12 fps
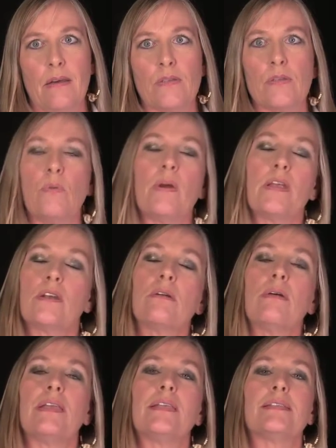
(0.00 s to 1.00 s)
So what you're
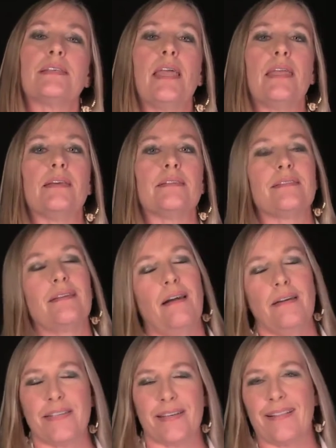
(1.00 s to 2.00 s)
going to say is,
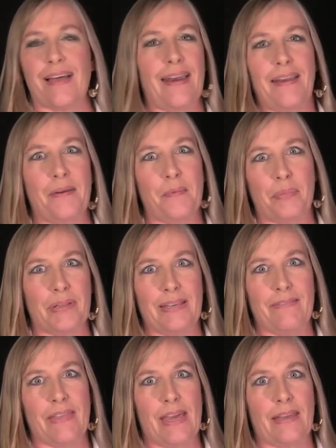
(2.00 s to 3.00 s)
aren't you glad I don't
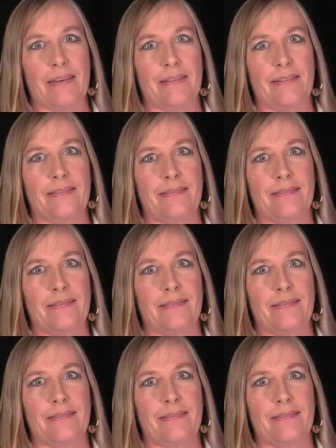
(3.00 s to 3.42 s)
believe that?